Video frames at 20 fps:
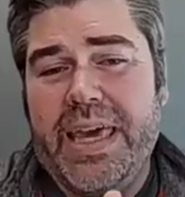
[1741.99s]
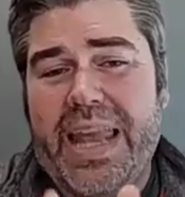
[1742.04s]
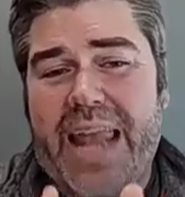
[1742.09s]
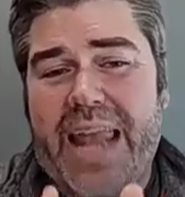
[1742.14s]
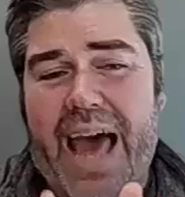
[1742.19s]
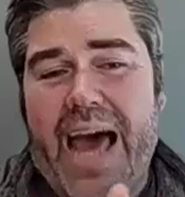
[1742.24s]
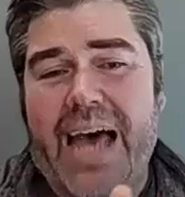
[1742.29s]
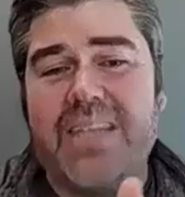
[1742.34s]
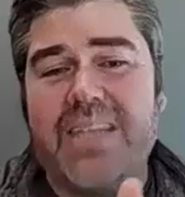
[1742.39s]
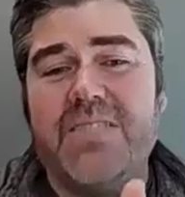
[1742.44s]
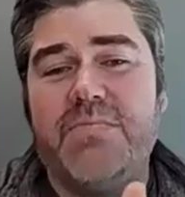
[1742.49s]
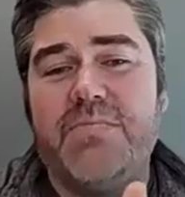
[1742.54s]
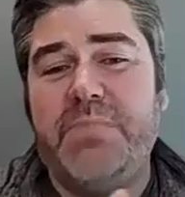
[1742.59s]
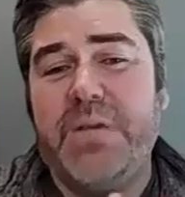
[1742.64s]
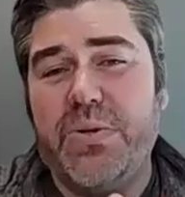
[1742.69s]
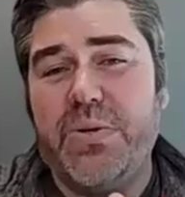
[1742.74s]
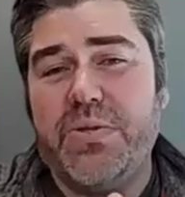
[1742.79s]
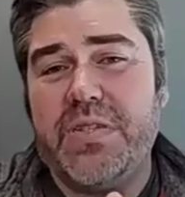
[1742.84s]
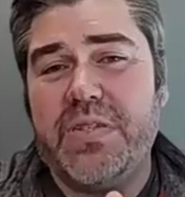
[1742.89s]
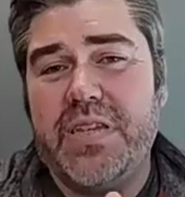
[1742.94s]
it has
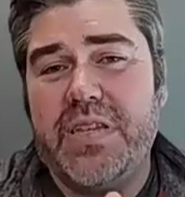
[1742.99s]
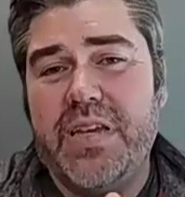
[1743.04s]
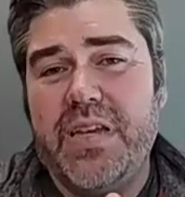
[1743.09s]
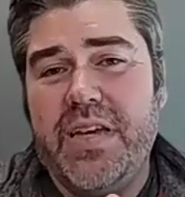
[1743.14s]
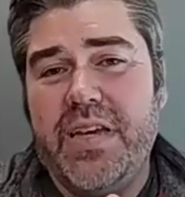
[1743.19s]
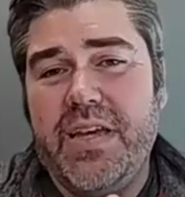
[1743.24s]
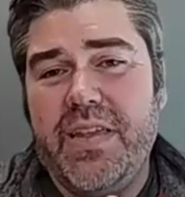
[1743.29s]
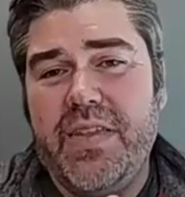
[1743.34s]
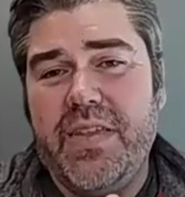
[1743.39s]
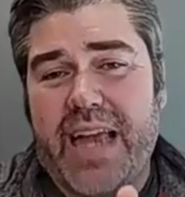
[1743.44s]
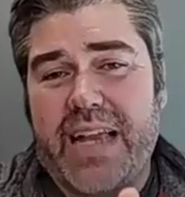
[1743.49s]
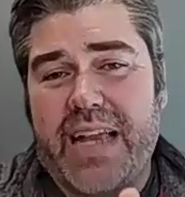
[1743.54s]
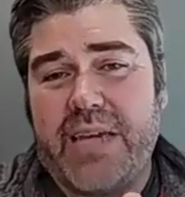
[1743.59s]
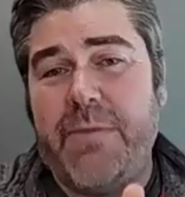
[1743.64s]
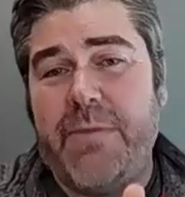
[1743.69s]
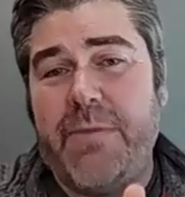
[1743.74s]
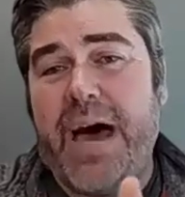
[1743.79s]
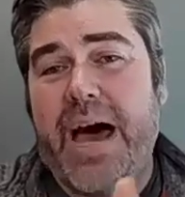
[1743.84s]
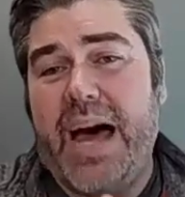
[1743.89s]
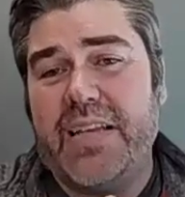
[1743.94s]
built
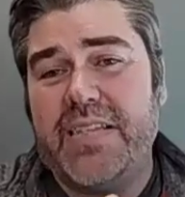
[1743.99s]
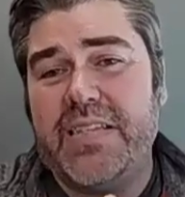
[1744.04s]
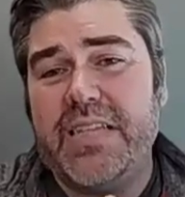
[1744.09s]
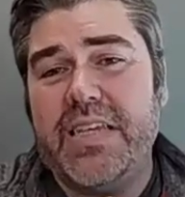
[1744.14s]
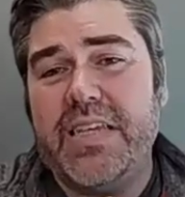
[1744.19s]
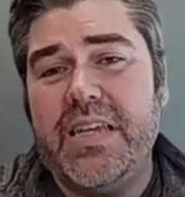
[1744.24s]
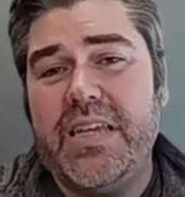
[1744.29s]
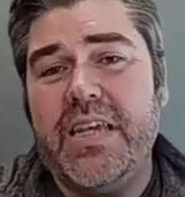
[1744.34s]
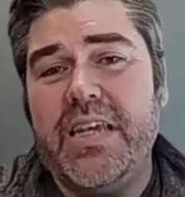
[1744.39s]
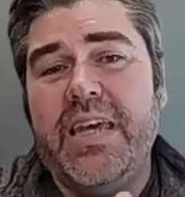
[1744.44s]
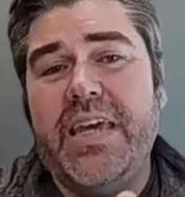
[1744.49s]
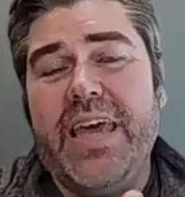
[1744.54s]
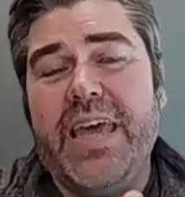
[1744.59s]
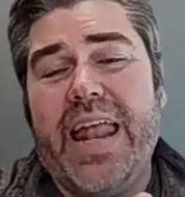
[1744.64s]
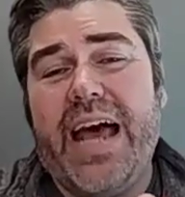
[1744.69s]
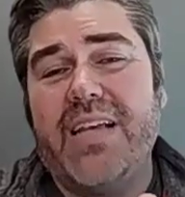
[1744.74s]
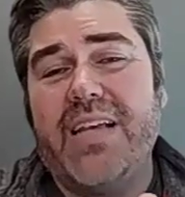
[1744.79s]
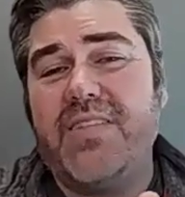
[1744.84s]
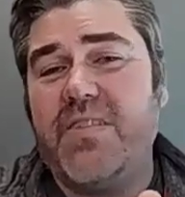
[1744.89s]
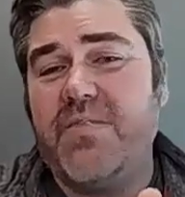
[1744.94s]
that capacity,
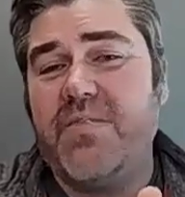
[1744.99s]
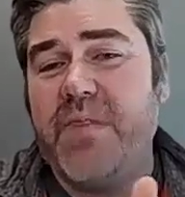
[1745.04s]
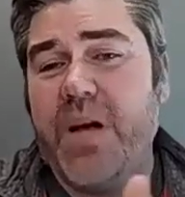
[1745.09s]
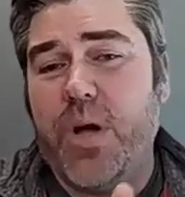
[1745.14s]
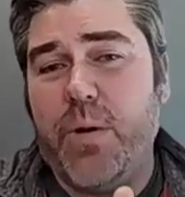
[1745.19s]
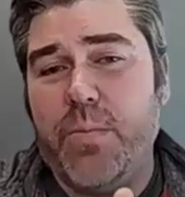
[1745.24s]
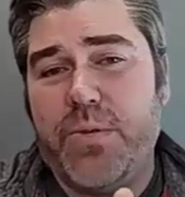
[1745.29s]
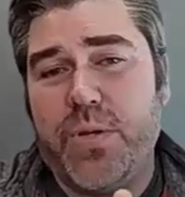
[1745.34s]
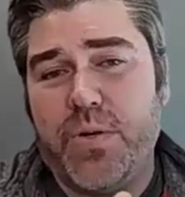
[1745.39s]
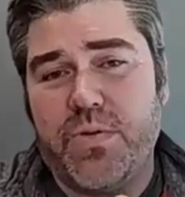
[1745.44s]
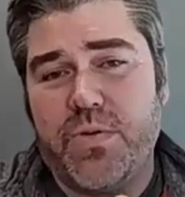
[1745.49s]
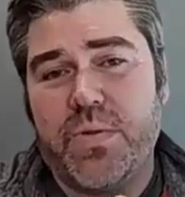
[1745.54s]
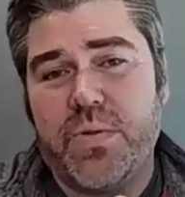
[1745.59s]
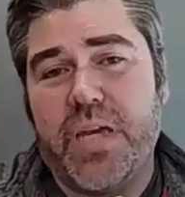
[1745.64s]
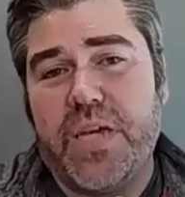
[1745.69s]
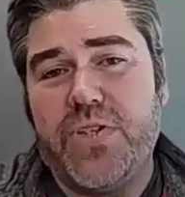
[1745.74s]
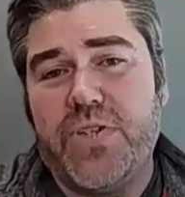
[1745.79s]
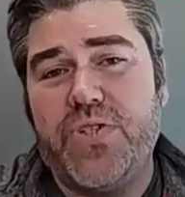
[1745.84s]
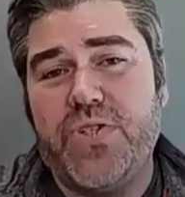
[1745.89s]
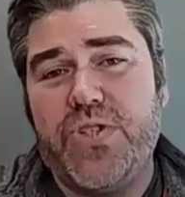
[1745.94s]
it has developed those
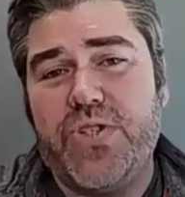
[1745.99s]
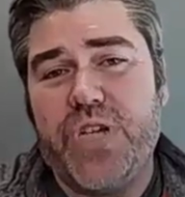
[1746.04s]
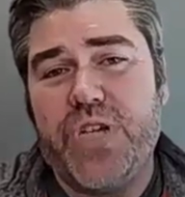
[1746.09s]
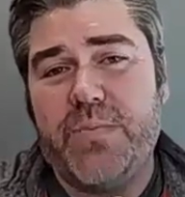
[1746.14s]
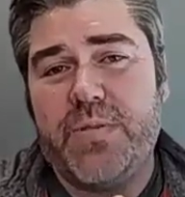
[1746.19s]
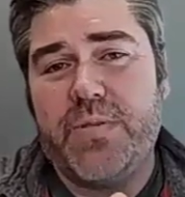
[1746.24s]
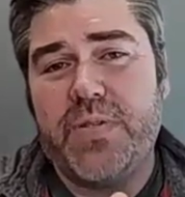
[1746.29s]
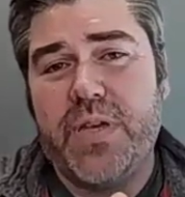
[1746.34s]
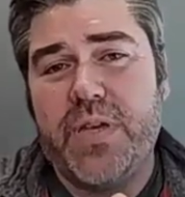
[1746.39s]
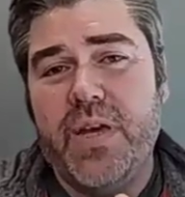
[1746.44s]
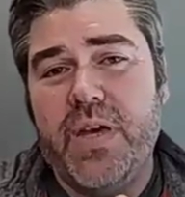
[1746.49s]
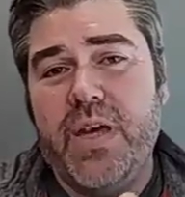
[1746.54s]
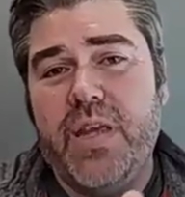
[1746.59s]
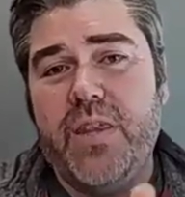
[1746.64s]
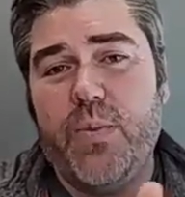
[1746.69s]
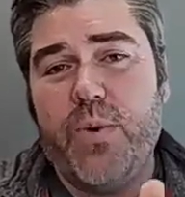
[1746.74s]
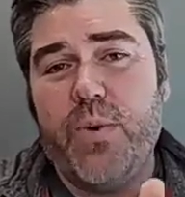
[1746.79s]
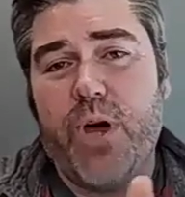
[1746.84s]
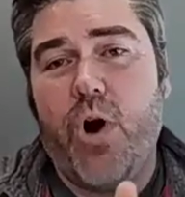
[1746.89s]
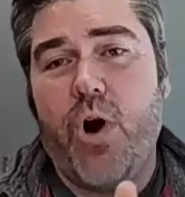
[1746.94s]
relationships
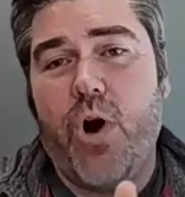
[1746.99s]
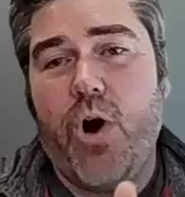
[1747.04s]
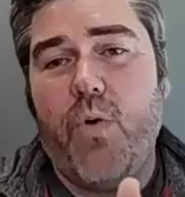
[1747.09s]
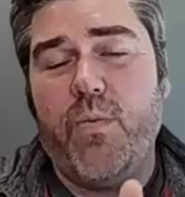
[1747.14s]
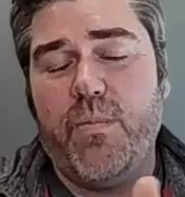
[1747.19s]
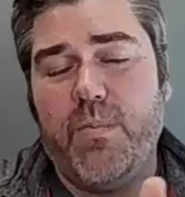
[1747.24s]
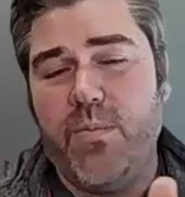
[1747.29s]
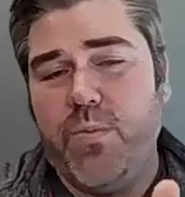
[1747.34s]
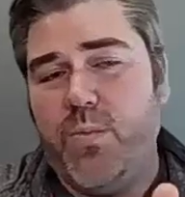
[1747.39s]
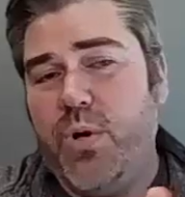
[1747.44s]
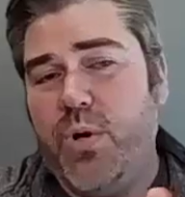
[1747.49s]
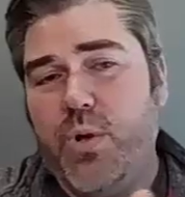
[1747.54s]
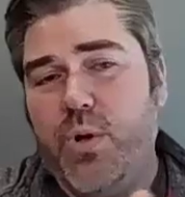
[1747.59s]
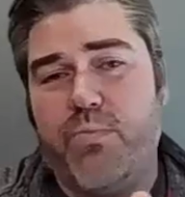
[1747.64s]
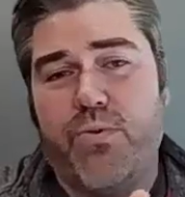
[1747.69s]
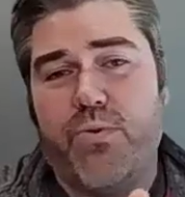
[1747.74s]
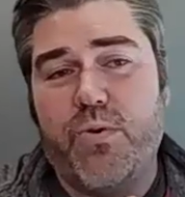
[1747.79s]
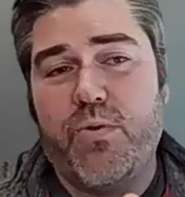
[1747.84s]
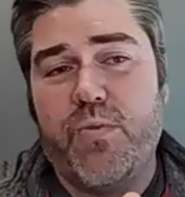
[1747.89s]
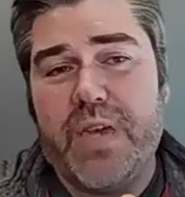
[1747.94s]
that we hope
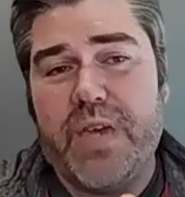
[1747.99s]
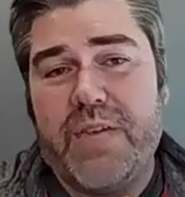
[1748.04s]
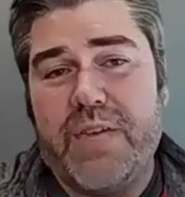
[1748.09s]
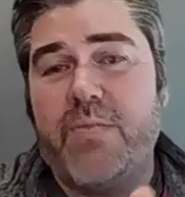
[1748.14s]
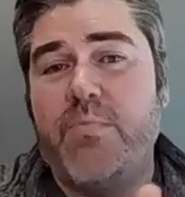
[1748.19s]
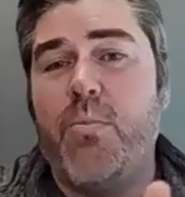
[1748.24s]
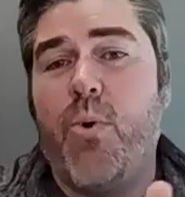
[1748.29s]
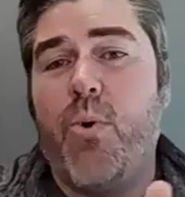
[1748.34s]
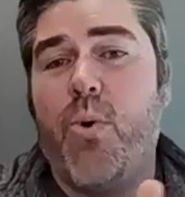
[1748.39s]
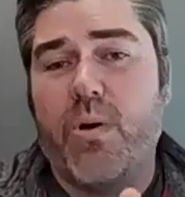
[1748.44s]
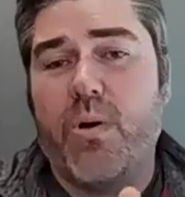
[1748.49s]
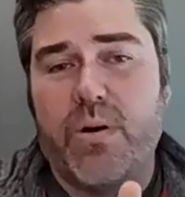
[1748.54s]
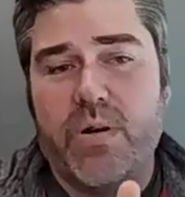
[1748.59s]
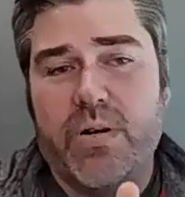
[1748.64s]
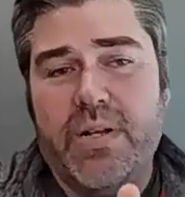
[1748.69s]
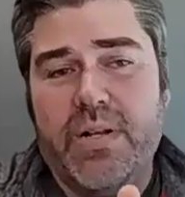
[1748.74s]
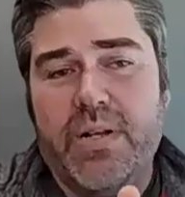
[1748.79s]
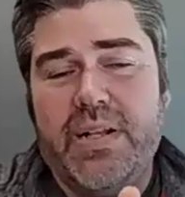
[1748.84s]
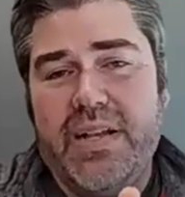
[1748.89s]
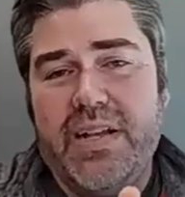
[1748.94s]
will prove even
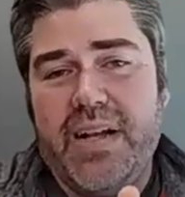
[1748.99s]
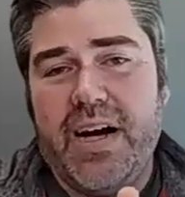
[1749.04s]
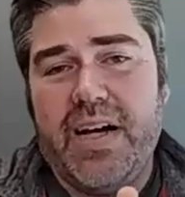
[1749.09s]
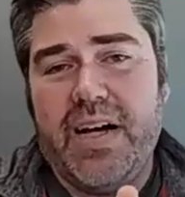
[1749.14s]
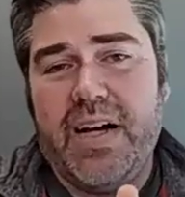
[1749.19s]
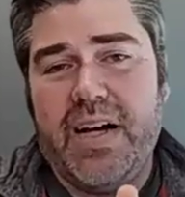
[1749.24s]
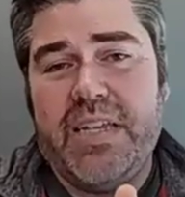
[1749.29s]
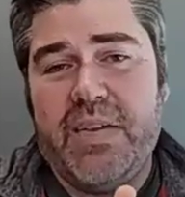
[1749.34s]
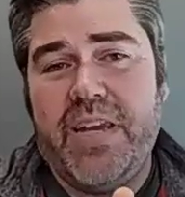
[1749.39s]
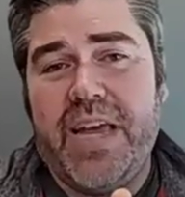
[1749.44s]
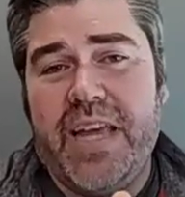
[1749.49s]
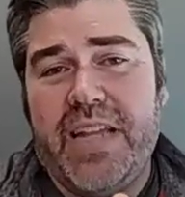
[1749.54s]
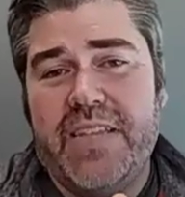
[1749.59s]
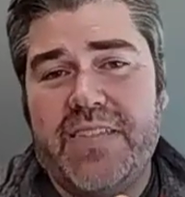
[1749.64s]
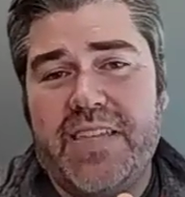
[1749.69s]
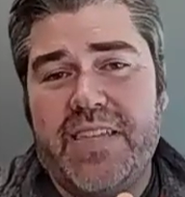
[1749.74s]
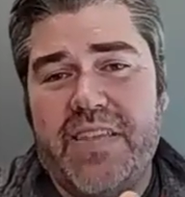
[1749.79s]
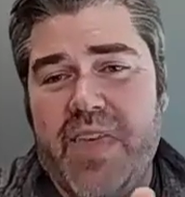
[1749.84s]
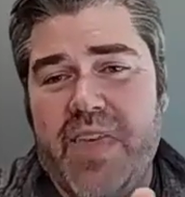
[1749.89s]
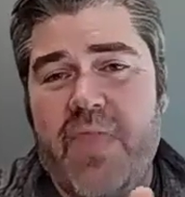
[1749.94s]
more
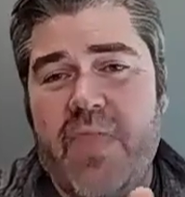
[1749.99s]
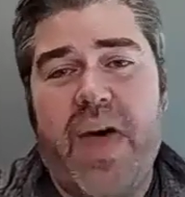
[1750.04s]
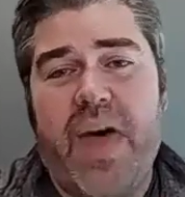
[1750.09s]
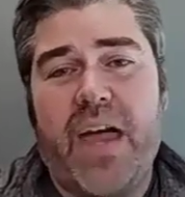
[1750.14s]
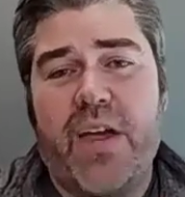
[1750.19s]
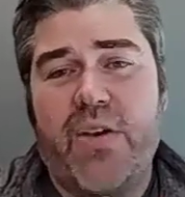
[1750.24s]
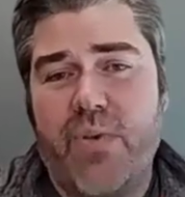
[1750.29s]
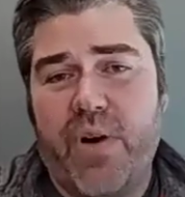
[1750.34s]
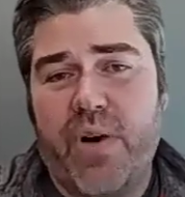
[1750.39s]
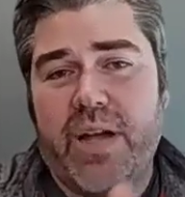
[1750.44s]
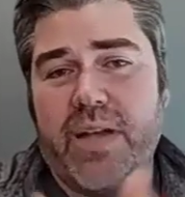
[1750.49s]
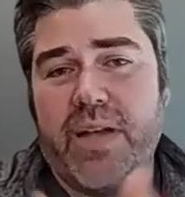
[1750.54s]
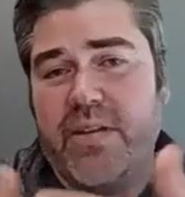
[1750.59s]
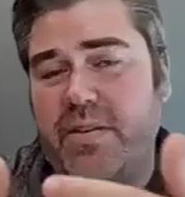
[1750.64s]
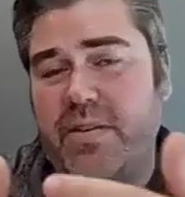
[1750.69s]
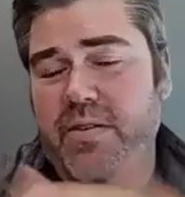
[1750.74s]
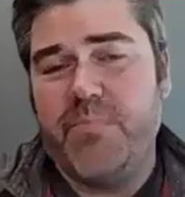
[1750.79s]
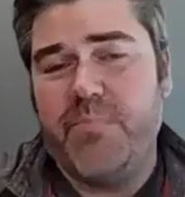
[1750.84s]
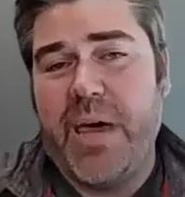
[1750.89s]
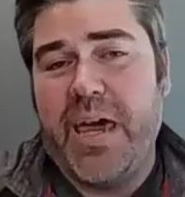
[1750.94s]
dividends than that
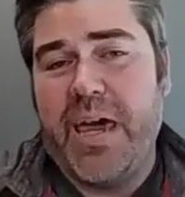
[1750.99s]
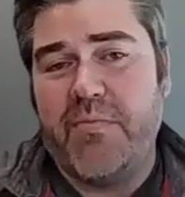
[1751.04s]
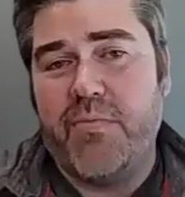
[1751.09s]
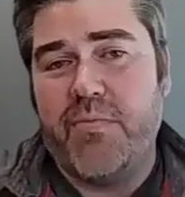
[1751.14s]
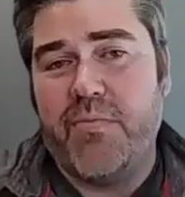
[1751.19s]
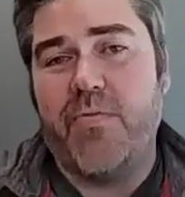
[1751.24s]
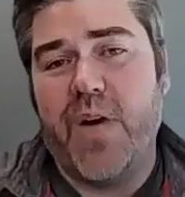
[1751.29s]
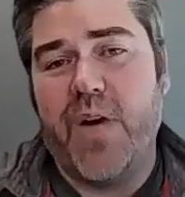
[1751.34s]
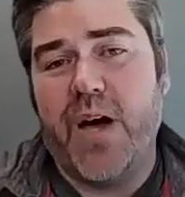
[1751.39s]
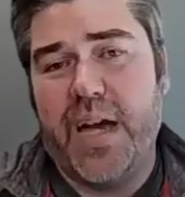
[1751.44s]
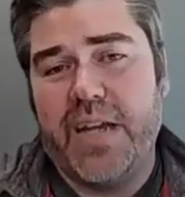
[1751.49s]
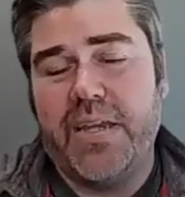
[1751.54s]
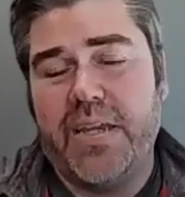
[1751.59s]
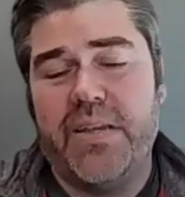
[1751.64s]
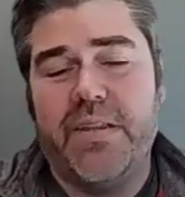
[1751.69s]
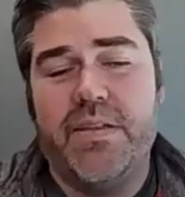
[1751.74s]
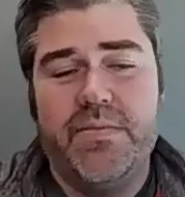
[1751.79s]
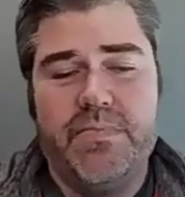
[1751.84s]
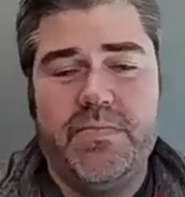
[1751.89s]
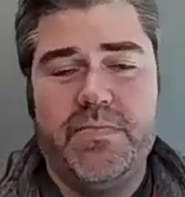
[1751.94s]
grant may have
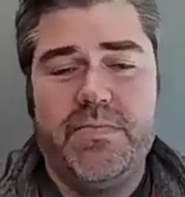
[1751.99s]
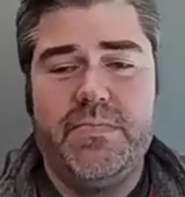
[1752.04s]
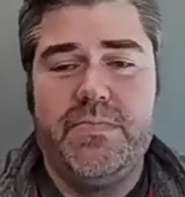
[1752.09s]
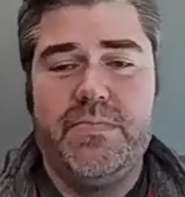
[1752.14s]
provided.